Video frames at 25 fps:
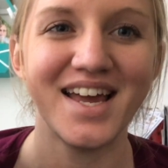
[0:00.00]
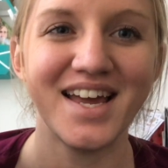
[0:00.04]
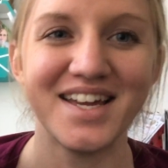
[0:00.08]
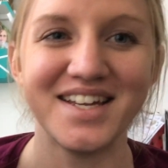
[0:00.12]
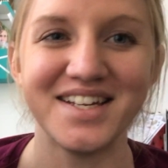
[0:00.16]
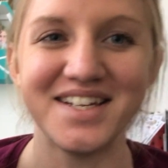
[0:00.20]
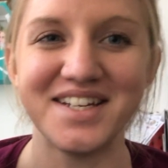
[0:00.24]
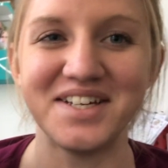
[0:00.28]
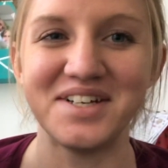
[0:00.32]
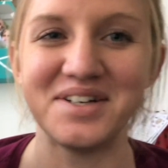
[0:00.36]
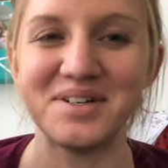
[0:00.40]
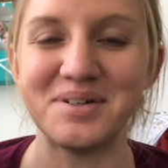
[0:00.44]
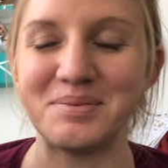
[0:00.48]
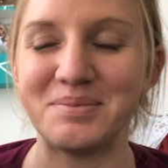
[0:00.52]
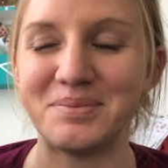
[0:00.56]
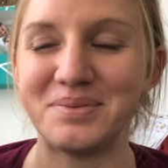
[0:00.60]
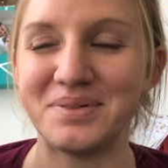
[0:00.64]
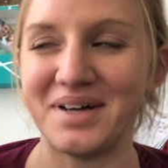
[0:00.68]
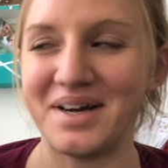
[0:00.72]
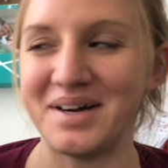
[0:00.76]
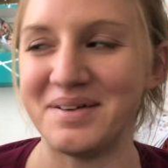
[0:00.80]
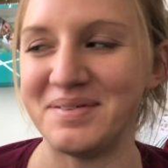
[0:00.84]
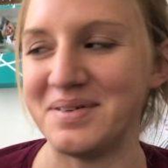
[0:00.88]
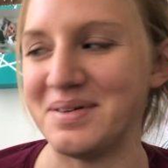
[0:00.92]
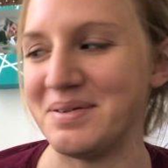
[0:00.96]
And he'll
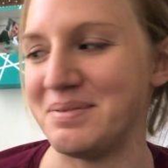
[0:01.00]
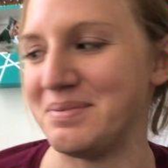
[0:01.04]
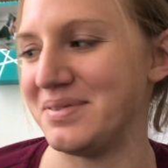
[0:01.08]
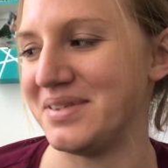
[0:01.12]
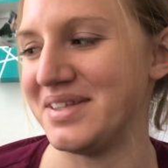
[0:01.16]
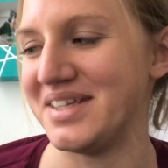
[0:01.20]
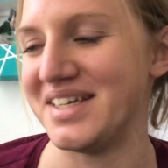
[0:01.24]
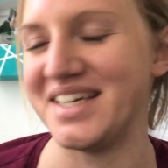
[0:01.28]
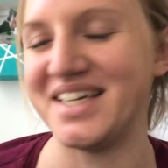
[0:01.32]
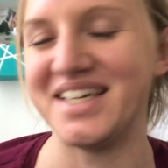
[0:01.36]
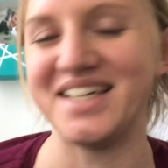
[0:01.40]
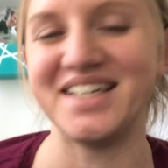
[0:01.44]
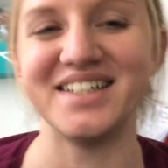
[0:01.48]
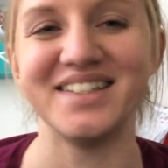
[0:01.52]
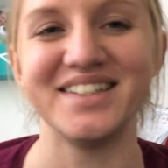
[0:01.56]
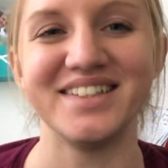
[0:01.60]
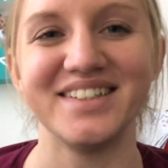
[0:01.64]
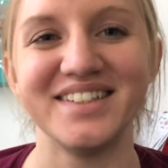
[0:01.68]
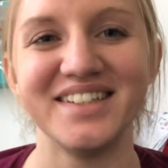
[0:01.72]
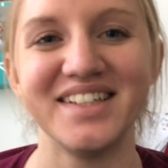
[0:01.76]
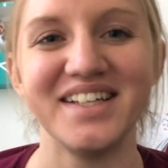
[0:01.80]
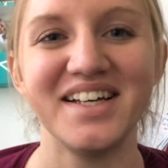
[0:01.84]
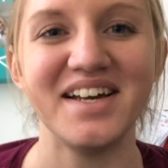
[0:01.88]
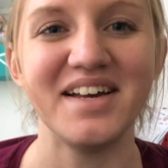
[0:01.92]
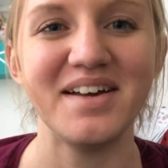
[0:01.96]
probably
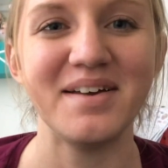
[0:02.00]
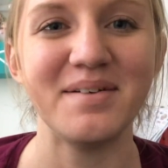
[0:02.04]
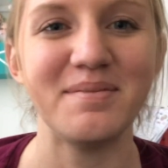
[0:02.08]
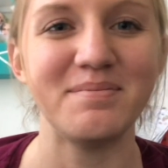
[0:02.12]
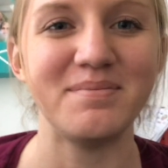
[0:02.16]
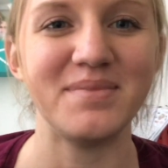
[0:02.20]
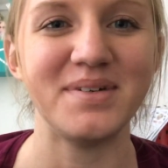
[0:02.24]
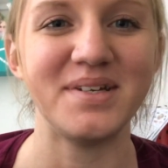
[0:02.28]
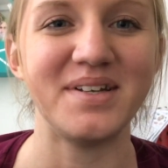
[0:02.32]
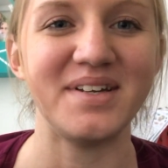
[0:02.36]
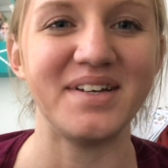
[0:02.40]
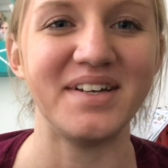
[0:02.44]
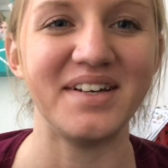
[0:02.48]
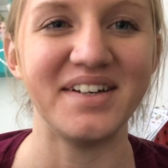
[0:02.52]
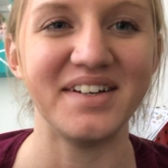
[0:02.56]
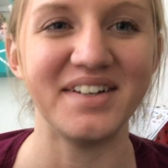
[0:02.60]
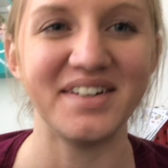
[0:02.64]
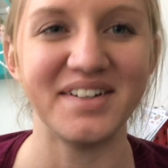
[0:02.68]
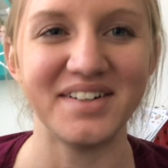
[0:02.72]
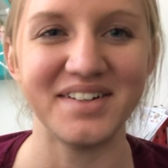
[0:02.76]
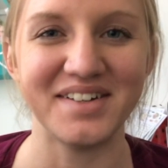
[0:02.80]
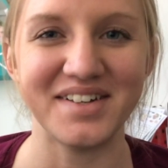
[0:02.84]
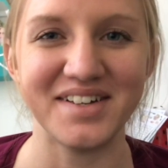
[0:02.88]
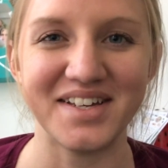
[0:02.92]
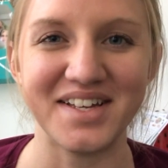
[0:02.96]
be
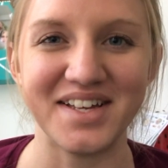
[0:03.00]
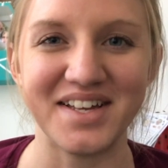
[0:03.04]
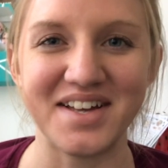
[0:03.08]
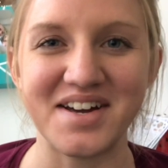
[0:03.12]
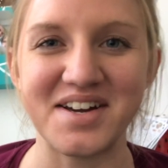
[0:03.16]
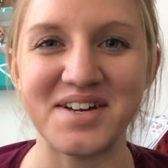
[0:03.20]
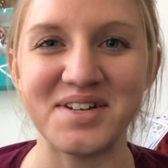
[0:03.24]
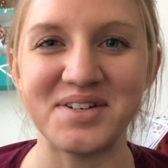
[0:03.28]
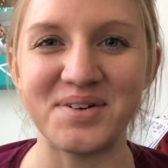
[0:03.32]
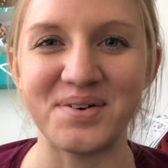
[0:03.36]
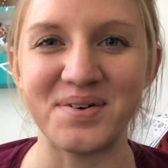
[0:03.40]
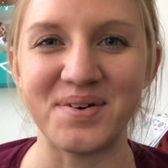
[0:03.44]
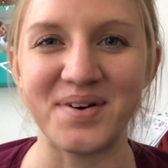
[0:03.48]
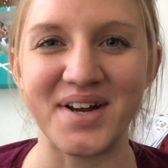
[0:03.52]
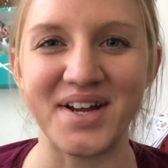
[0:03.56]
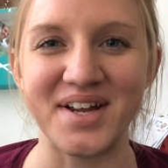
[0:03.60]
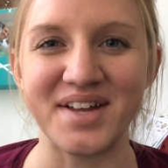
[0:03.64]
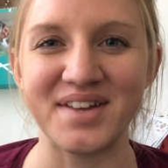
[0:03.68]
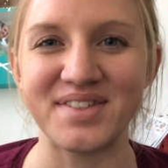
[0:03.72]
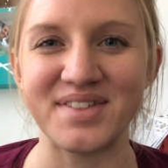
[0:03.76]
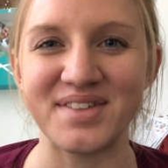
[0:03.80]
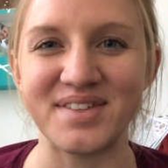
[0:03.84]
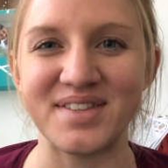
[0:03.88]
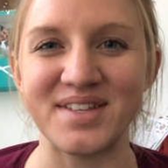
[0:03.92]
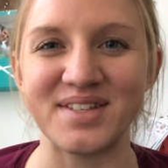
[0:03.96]

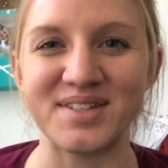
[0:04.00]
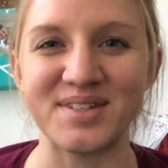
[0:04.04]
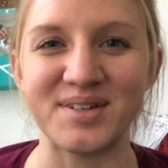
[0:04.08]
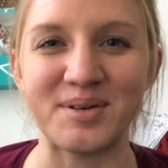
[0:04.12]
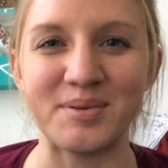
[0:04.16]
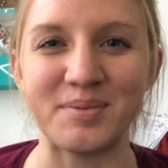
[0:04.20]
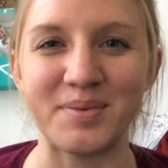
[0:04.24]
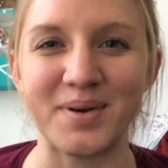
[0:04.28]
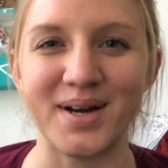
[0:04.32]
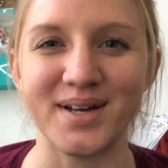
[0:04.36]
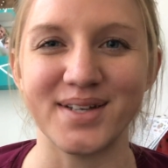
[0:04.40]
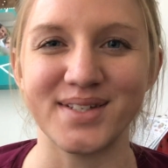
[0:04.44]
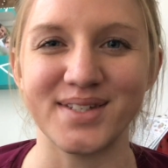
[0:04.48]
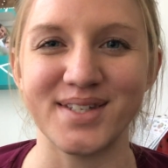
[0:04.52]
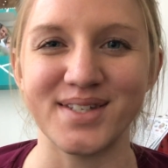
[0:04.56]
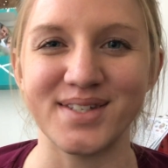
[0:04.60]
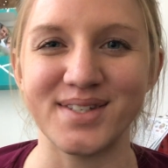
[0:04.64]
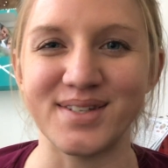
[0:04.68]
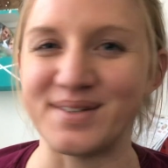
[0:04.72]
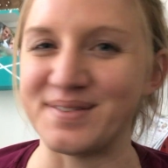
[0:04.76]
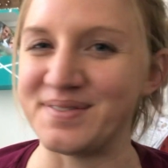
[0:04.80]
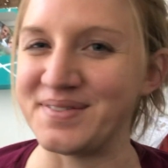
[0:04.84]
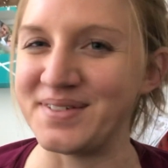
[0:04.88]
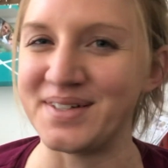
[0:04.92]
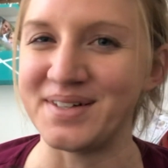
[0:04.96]
annoying through this whole process.
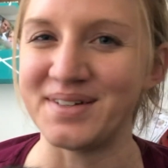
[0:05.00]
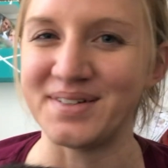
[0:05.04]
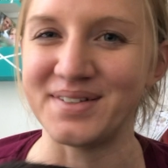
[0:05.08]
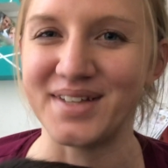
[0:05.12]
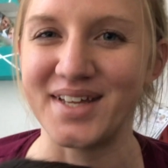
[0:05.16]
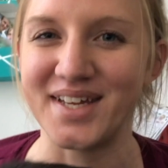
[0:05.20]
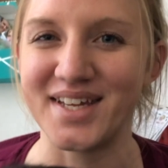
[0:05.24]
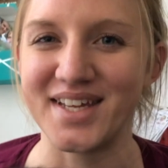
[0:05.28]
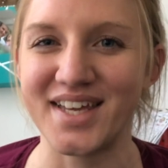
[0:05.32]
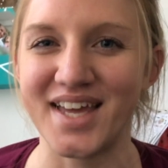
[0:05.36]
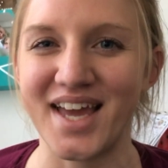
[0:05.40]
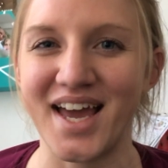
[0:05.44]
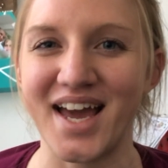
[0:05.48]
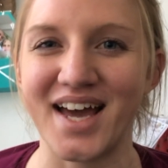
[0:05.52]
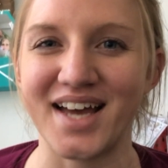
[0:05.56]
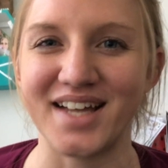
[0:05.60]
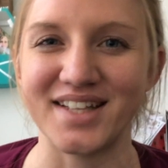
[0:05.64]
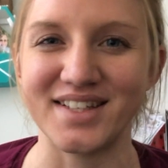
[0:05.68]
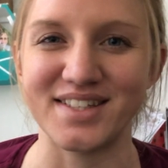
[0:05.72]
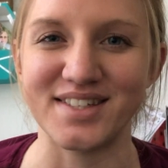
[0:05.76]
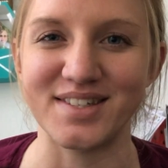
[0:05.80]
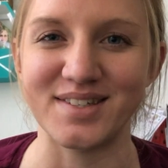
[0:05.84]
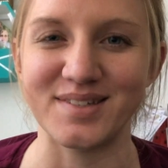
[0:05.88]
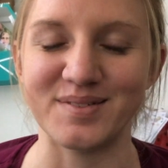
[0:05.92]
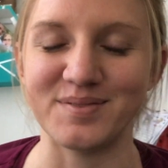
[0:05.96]
So if you don't like
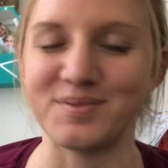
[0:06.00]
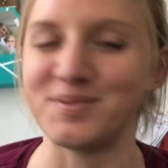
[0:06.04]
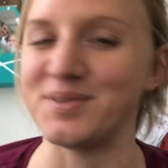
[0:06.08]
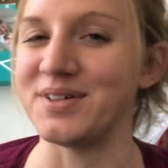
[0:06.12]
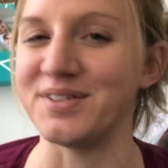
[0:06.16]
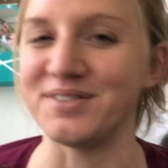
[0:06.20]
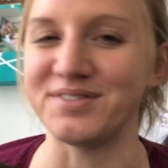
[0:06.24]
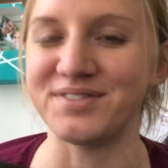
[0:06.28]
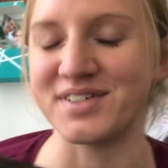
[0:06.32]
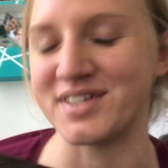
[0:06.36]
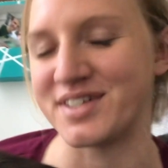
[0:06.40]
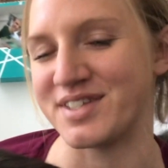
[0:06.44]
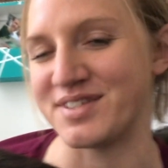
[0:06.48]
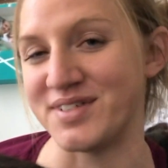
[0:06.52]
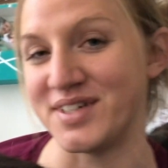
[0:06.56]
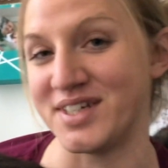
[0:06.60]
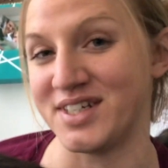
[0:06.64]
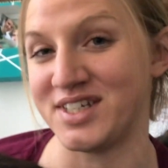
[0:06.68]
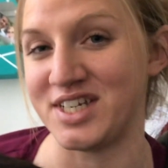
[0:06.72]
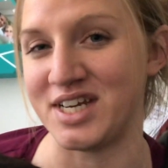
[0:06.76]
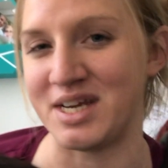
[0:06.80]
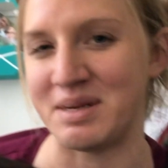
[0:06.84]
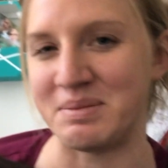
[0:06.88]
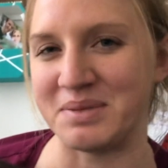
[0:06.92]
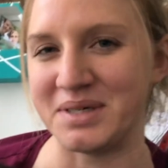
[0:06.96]
cats, well, first of all,
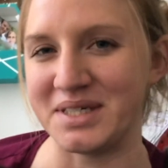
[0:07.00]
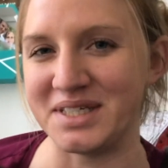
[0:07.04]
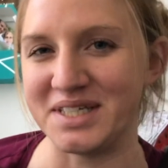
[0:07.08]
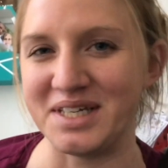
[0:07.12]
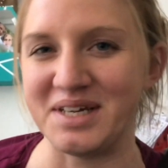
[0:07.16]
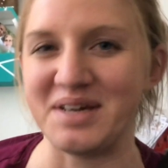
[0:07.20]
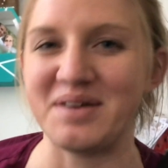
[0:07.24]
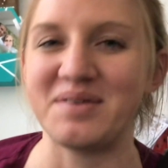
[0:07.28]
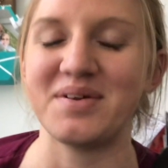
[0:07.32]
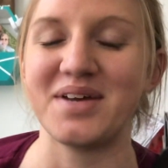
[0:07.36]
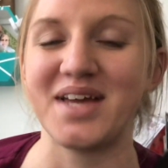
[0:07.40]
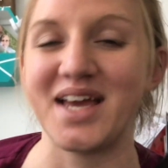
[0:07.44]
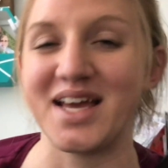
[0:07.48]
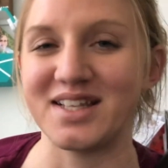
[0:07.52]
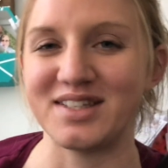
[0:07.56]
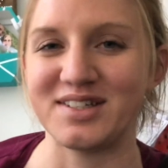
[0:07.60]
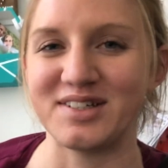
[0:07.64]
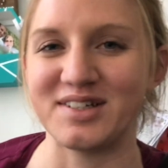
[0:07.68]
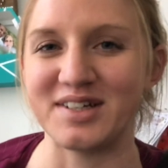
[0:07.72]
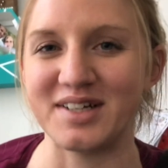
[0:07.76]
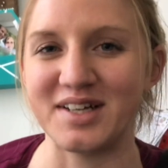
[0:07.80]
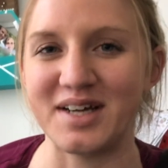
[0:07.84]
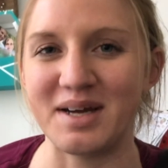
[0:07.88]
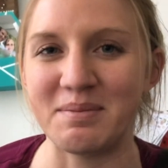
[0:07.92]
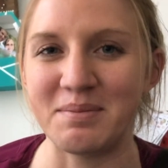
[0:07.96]
shame on you. Cats
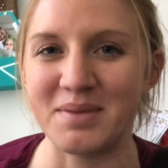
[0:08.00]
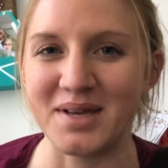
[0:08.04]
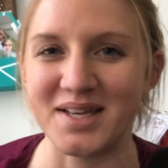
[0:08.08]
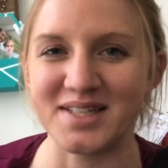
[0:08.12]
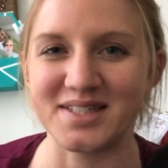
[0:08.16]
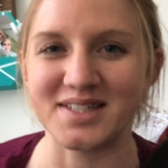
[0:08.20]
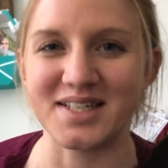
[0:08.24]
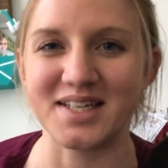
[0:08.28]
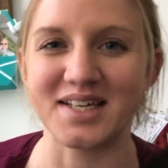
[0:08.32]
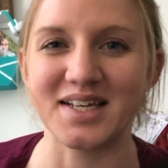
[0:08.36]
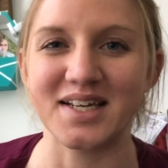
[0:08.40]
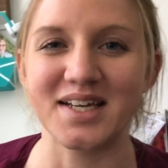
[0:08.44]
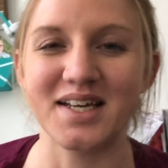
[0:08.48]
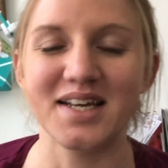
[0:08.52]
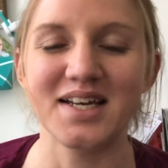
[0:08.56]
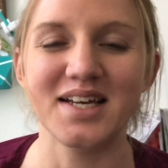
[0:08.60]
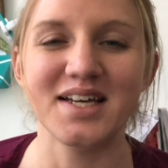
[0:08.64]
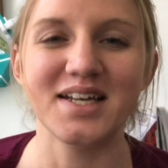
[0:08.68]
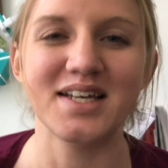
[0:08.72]
are amazing.